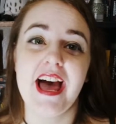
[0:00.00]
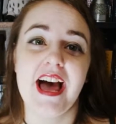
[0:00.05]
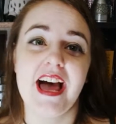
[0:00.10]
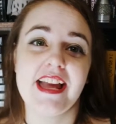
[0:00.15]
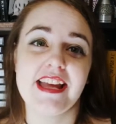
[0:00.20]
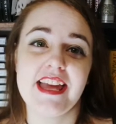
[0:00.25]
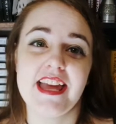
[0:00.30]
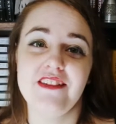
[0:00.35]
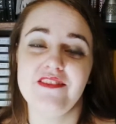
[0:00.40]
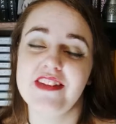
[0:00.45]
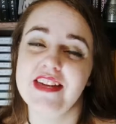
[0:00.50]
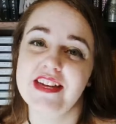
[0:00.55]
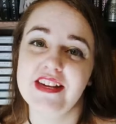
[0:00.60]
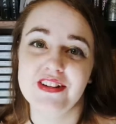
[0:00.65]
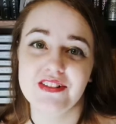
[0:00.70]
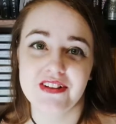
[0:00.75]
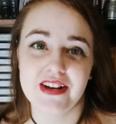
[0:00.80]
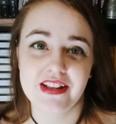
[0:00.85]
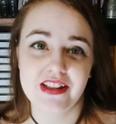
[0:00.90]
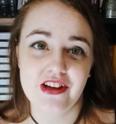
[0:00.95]
I gave
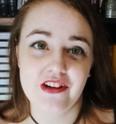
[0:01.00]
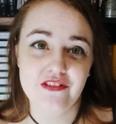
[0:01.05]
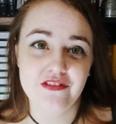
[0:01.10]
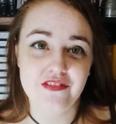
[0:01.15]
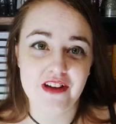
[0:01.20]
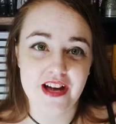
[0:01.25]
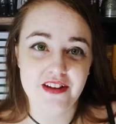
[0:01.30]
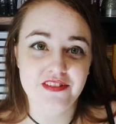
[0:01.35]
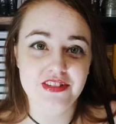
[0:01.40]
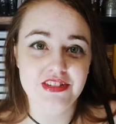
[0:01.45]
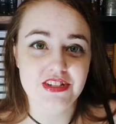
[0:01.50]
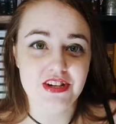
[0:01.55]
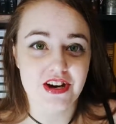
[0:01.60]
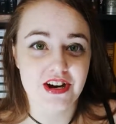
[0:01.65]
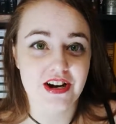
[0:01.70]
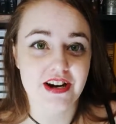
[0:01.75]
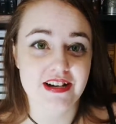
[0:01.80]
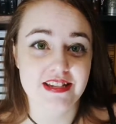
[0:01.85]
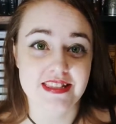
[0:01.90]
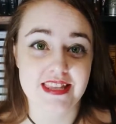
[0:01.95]
Geekerella 5
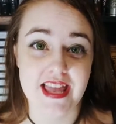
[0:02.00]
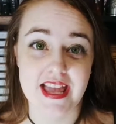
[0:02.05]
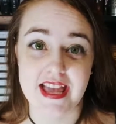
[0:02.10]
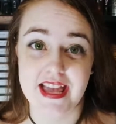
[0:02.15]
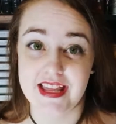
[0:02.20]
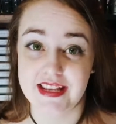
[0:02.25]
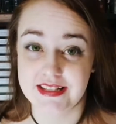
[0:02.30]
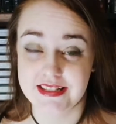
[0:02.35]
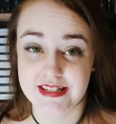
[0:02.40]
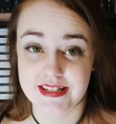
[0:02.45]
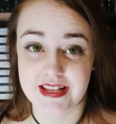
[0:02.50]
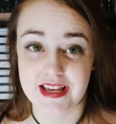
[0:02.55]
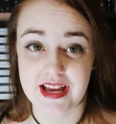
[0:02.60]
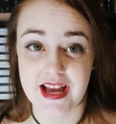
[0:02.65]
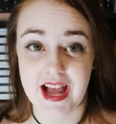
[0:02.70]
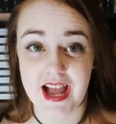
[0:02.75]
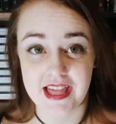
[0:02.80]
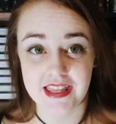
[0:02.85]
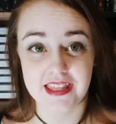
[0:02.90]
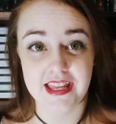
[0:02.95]
stars and
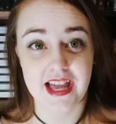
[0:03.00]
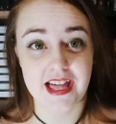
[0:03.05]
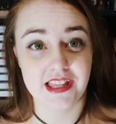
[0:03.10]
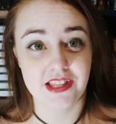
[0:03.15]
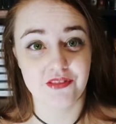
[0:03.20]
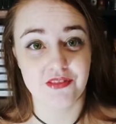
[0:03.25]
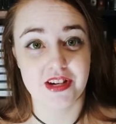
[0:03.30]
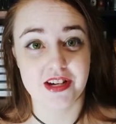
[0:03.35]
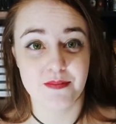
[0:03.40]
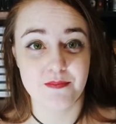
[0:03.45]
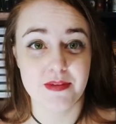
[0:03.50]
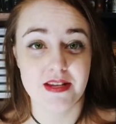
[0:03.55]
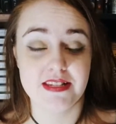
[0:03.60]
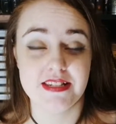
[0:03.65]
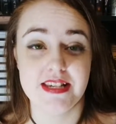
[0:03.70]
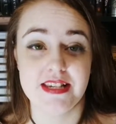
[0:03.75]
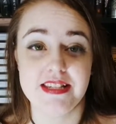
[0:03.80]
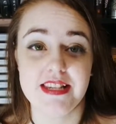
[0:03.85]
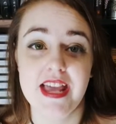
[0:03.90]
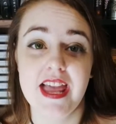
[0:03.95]
highly, highly recommend
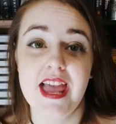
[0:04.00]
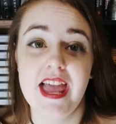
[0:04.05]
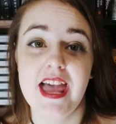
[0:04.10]
it.